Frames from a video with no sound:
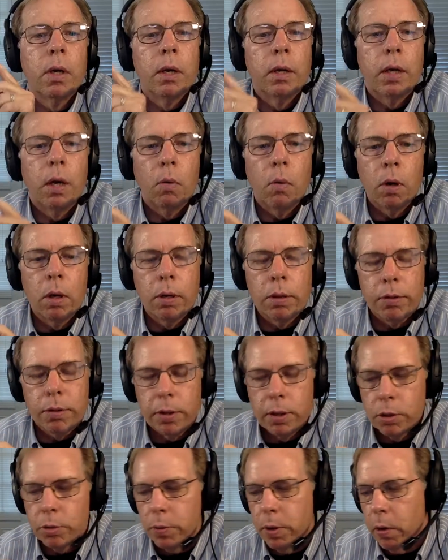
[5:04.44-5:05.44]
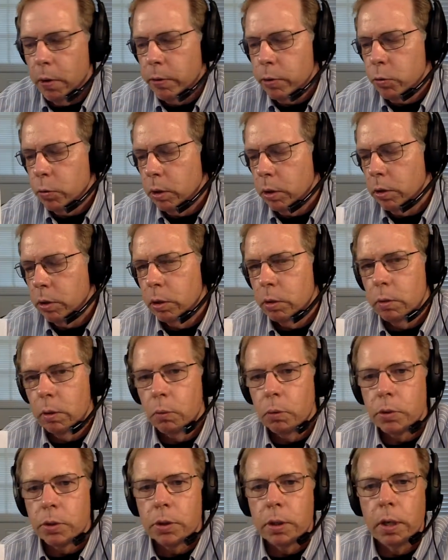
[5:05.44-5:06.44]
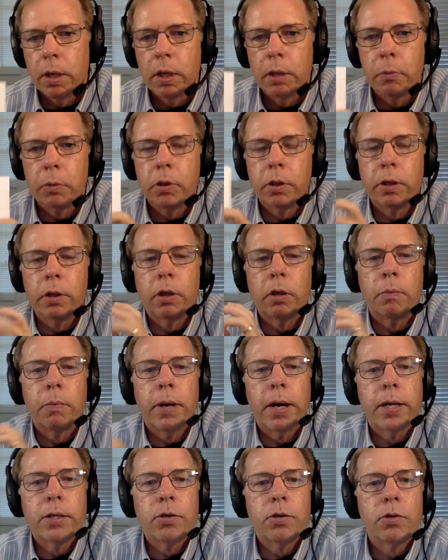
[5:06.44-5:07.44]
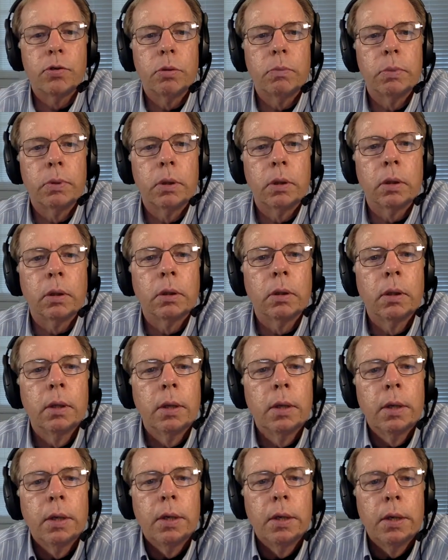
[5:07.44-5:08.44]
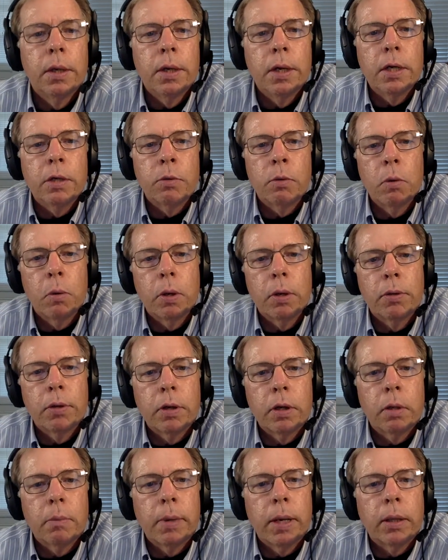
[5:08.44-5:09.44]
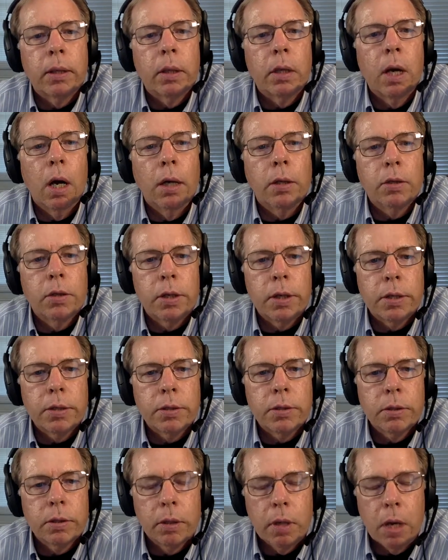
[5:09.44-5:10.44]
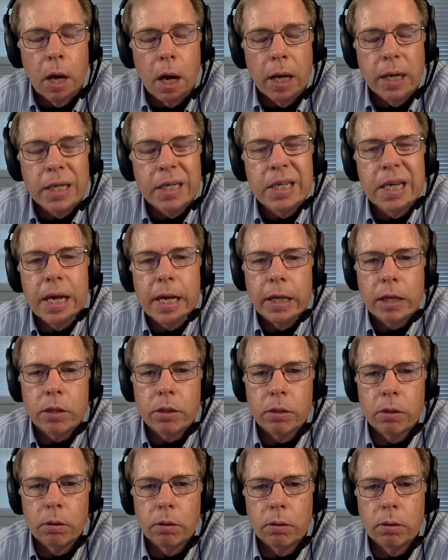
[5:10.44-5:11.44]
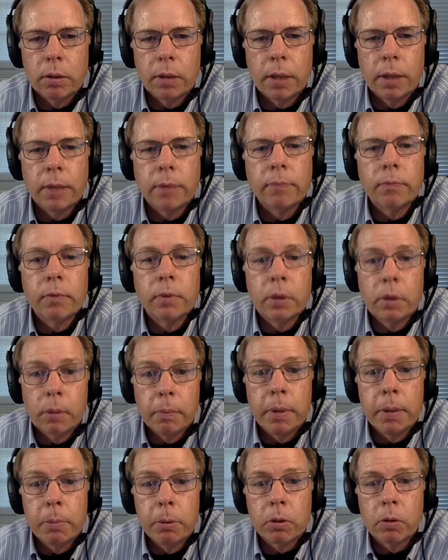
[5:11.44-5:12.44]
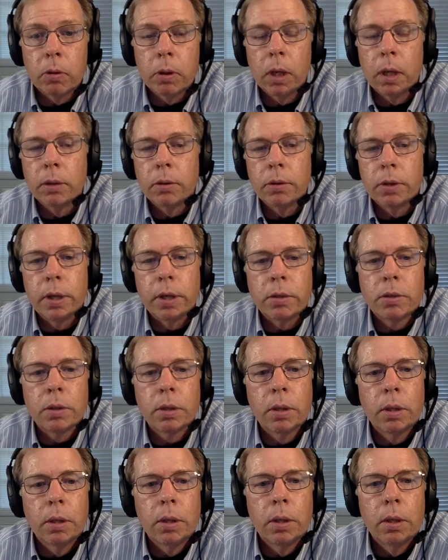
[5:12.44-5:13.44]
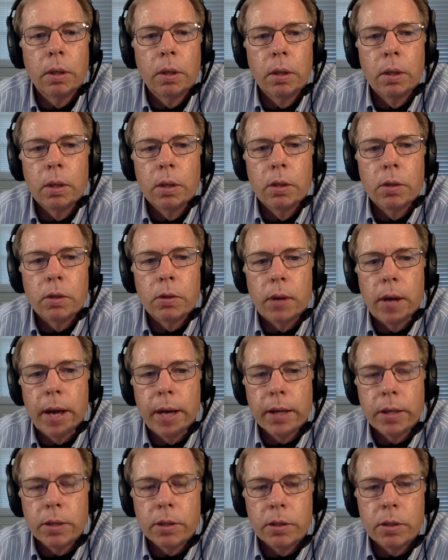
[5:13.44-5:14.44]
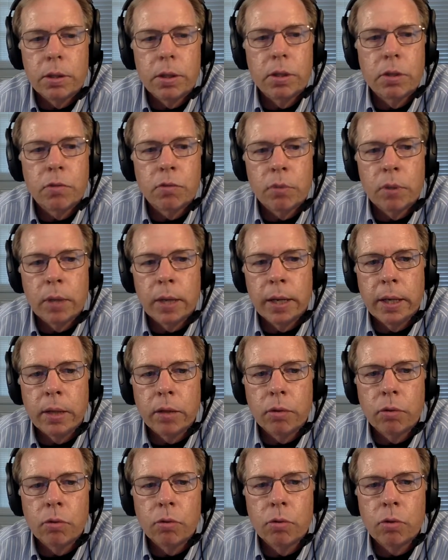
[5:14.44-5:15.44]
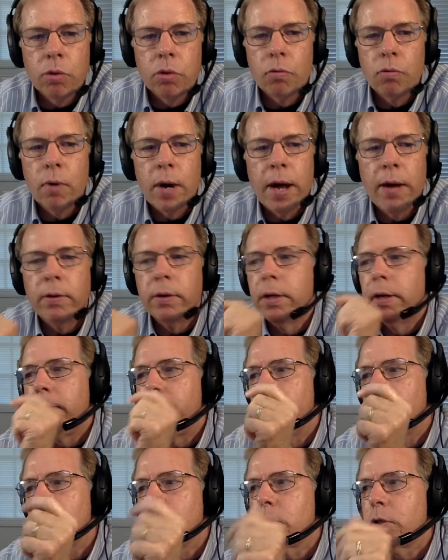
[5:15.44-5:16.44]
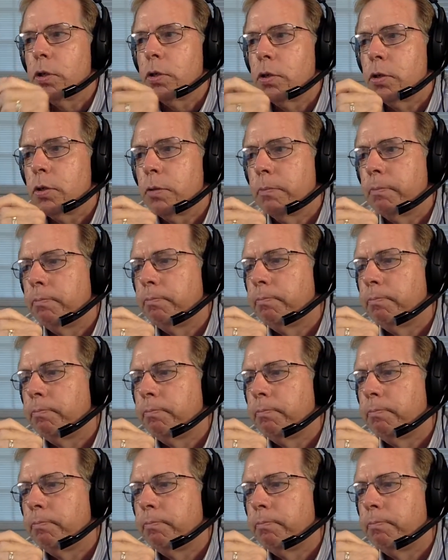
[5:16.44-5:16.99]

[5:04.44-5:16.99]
Now, one of the things we always want to do when we're studying a particular passage or book is we want to think about the context, okay? The biblical context. So how does this relate to surrounding verses?